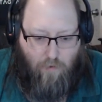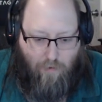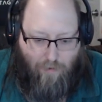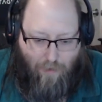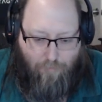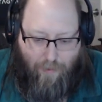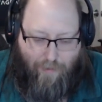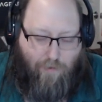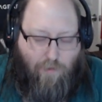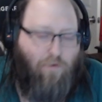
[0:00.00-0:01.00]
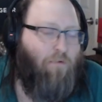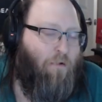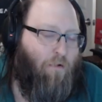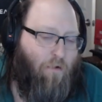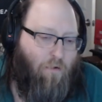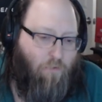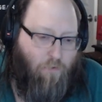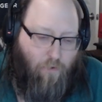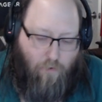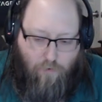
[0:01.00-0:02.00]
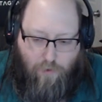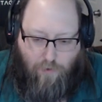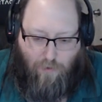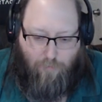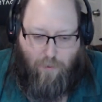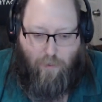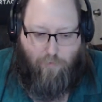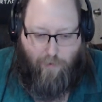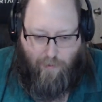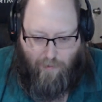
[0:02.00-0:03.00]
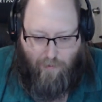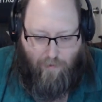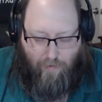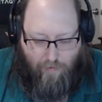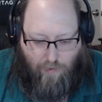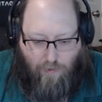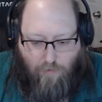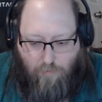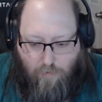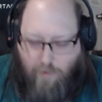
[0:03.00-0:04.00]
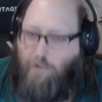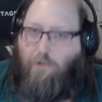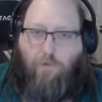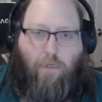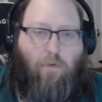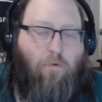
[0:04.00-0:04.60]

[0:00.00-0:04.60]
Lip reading: complex, or do some really crazy things, you can do that.